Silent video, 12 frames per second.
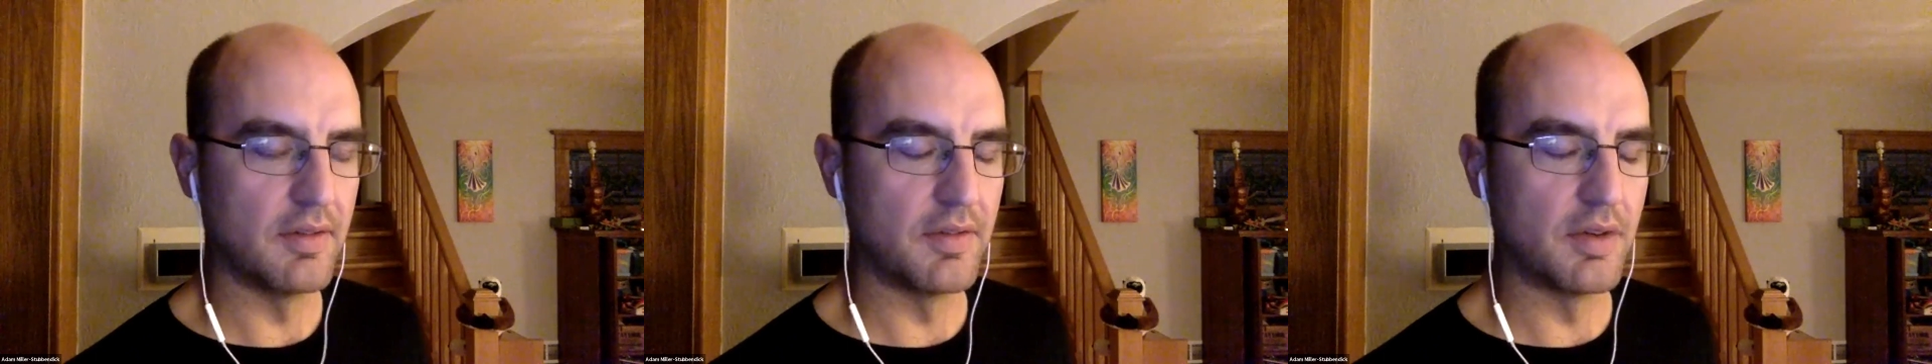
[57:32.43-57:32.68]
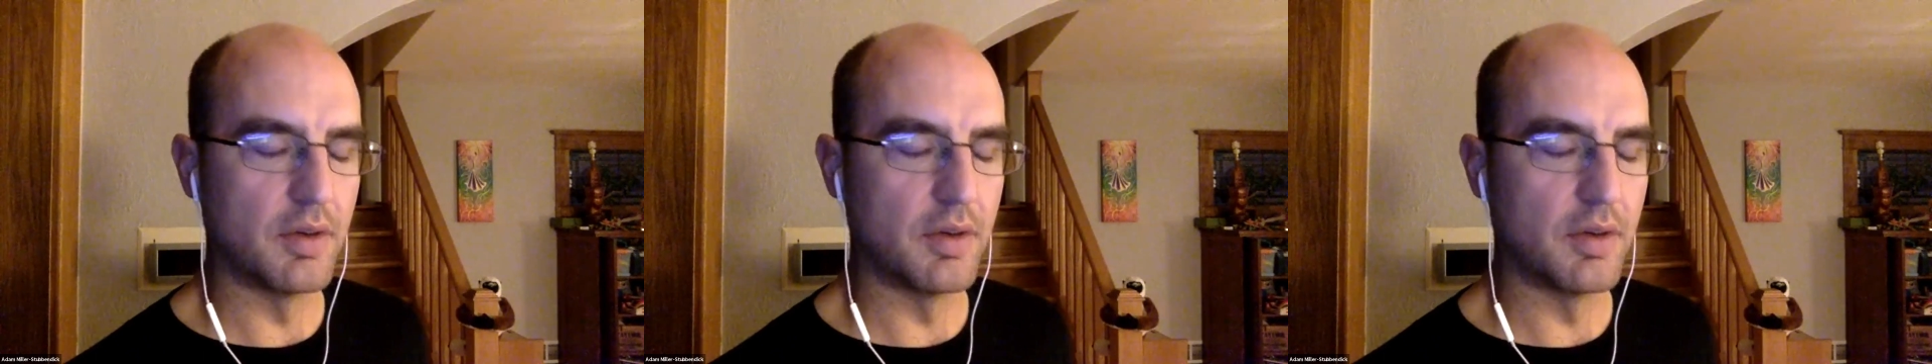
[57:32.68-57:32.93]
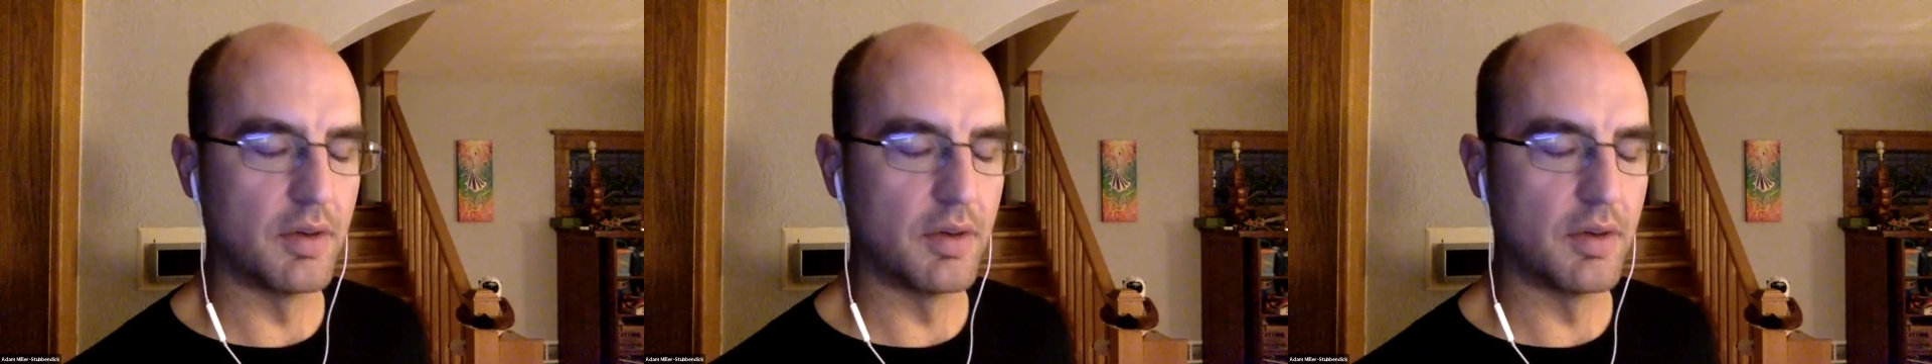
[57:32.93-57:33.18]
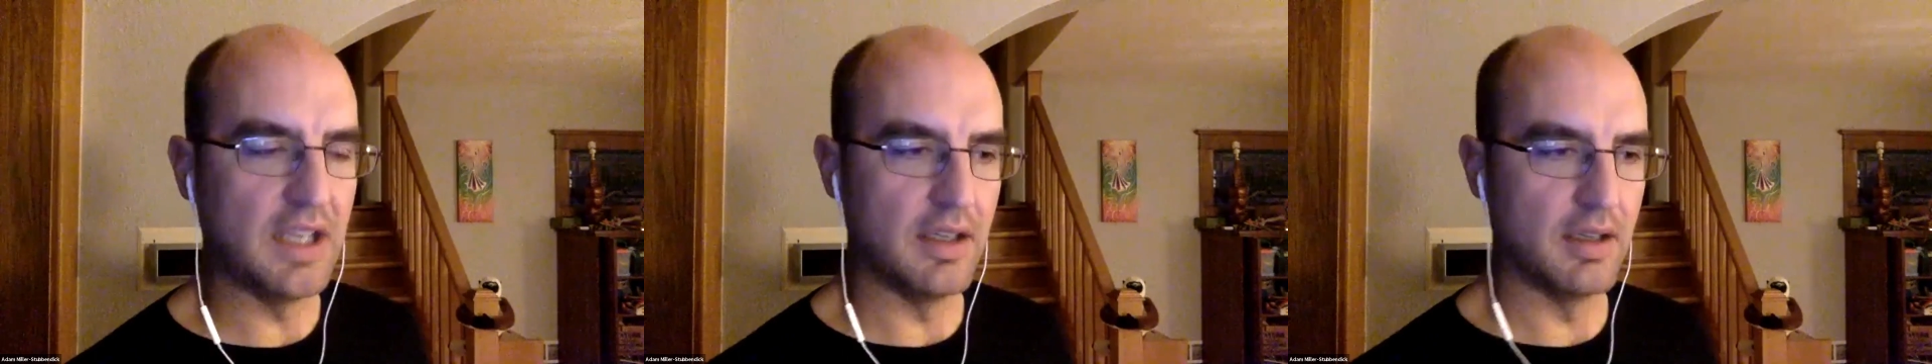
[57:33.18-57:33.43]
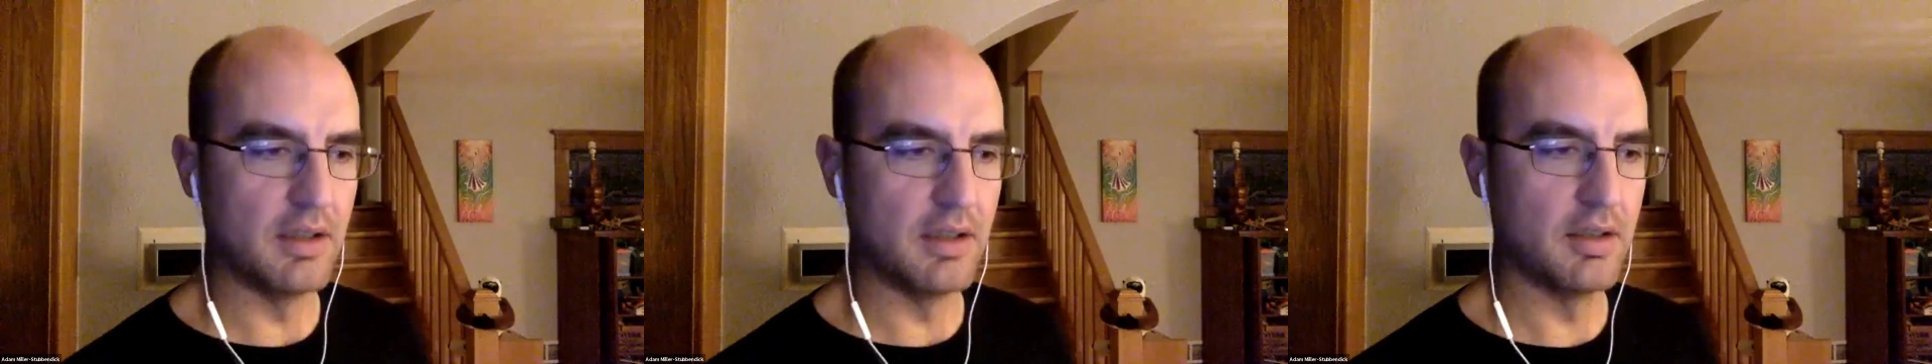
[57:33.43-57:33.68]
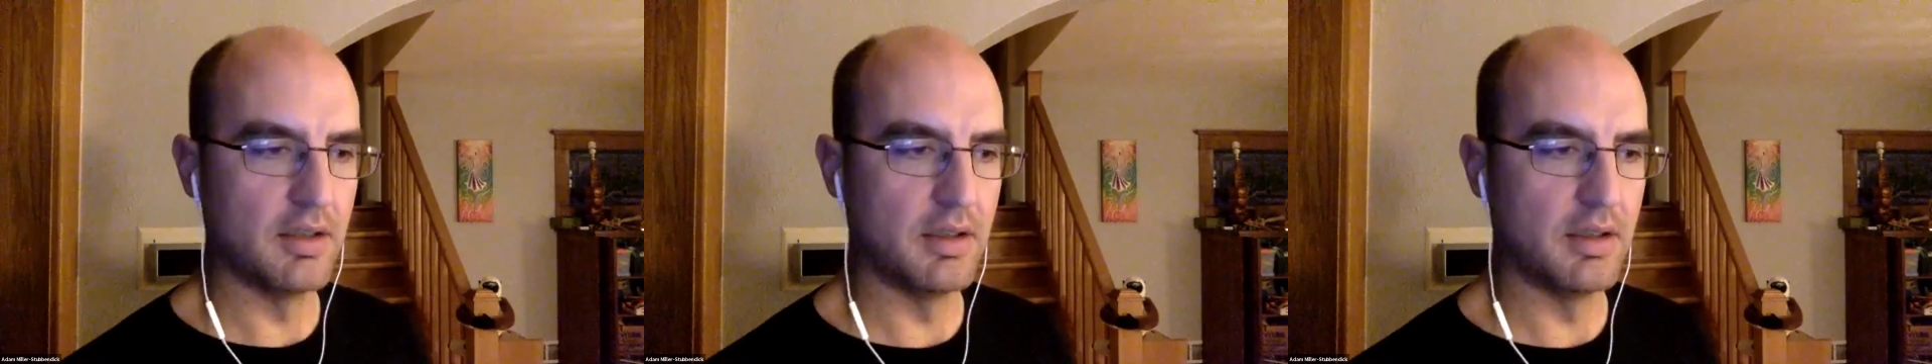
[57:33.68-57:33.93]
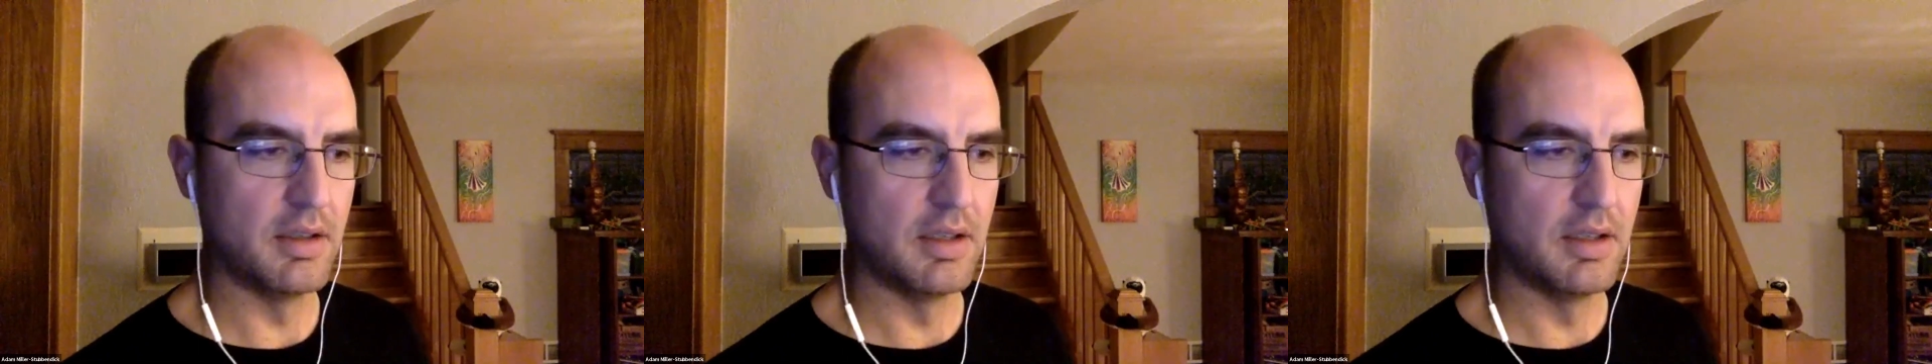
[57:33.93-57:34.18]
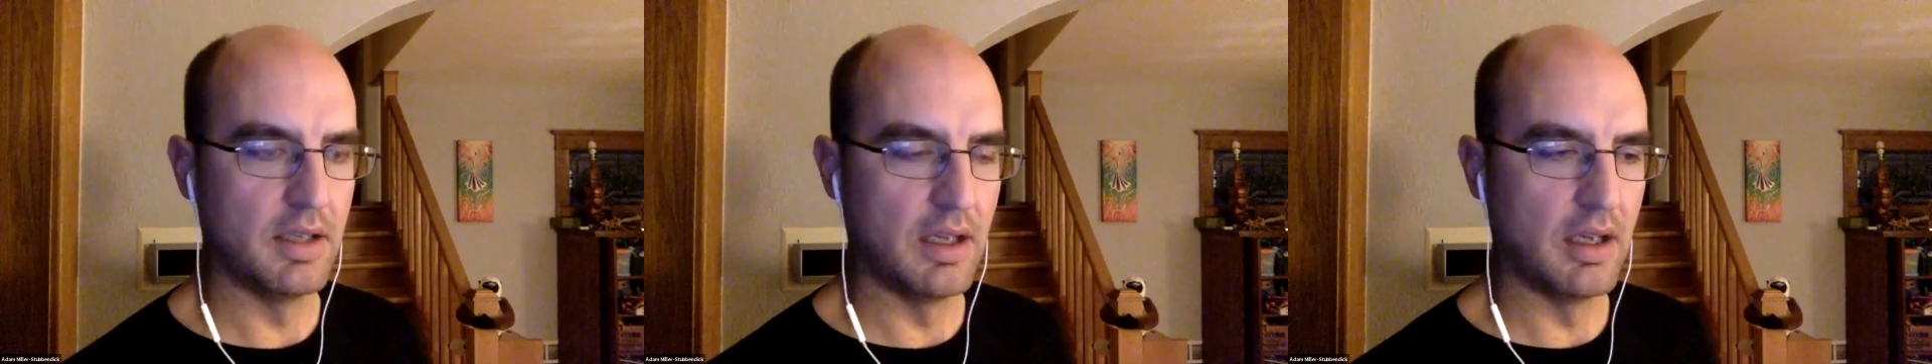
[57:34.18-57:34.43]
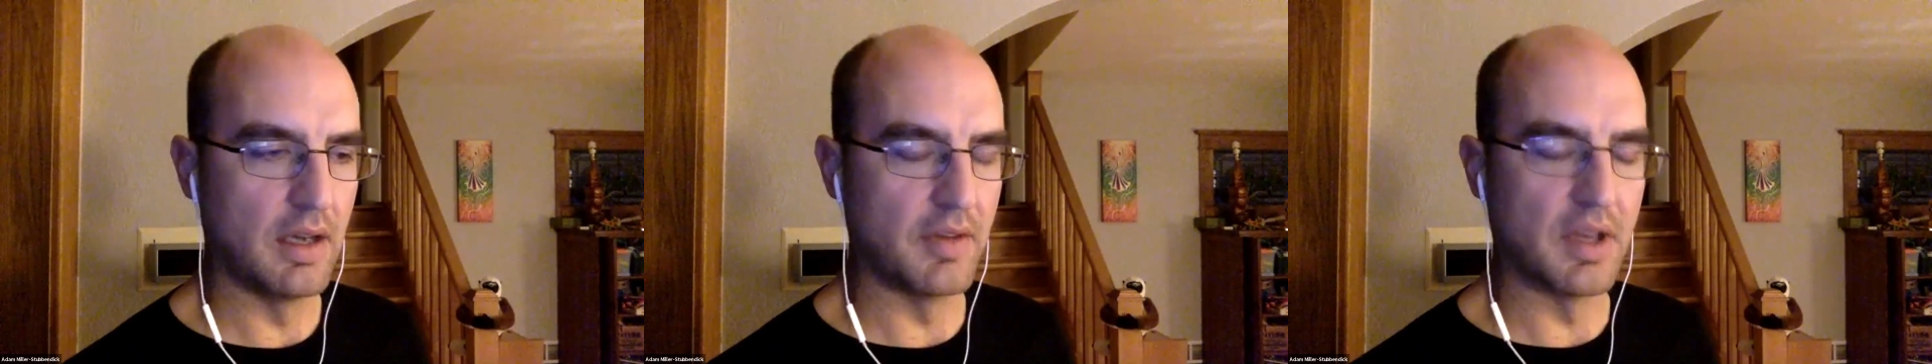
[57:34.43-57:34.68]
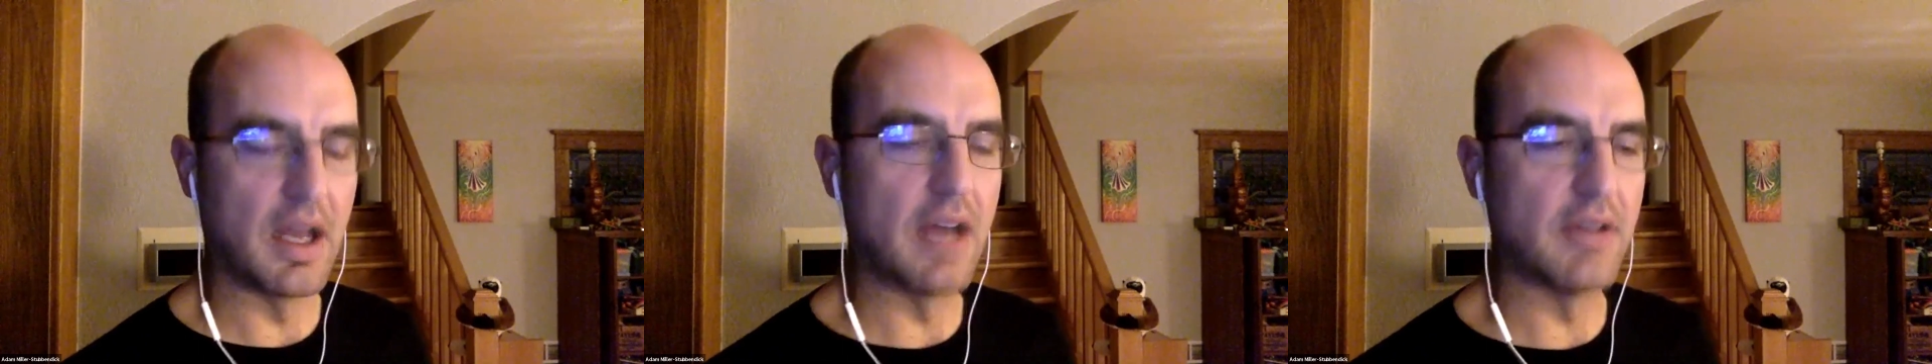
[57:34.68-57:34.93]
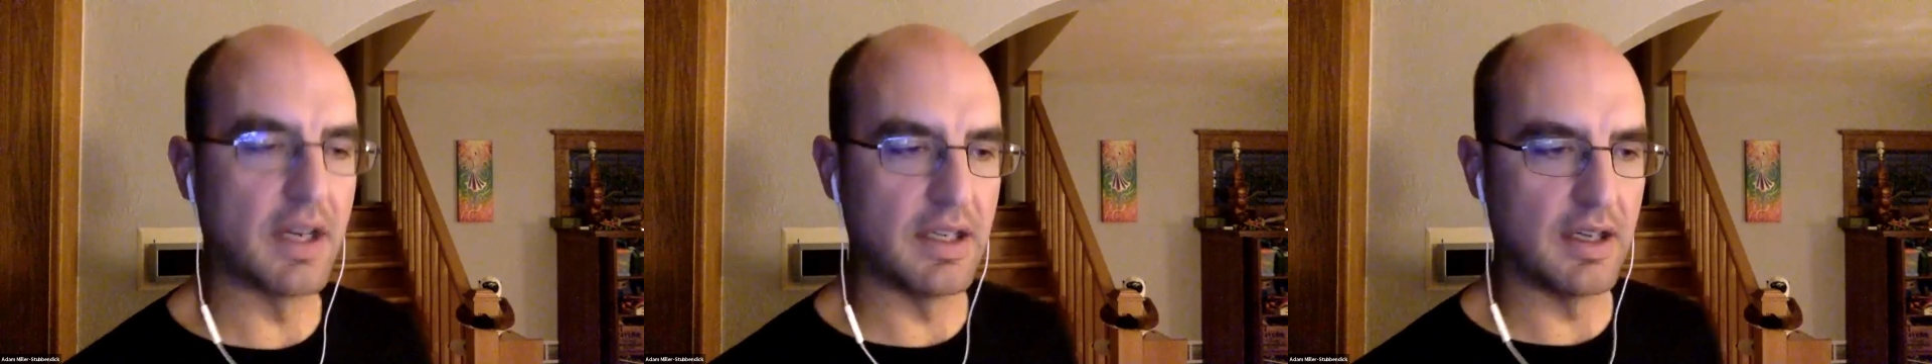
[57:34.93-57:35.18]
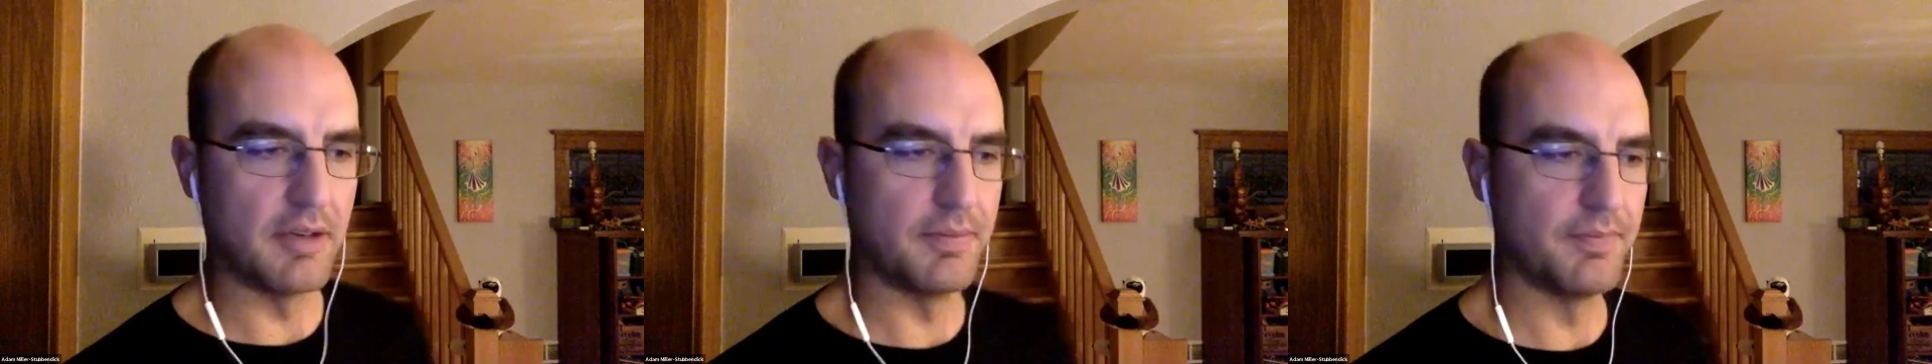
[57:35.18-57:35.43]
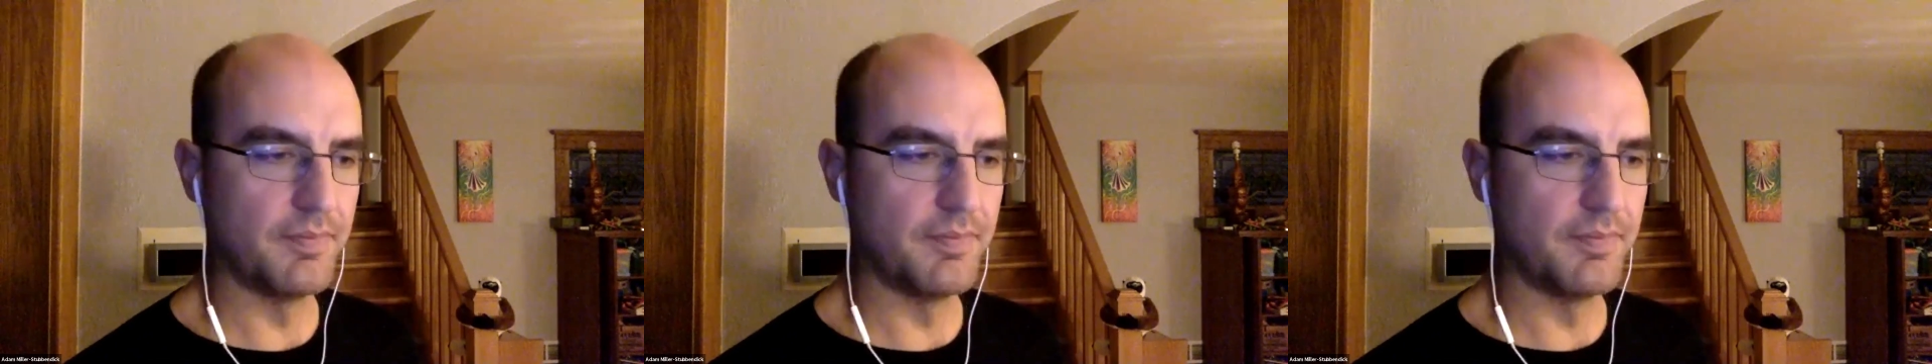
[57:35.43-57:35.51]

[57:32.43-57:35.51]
for a world in need of a lot right now.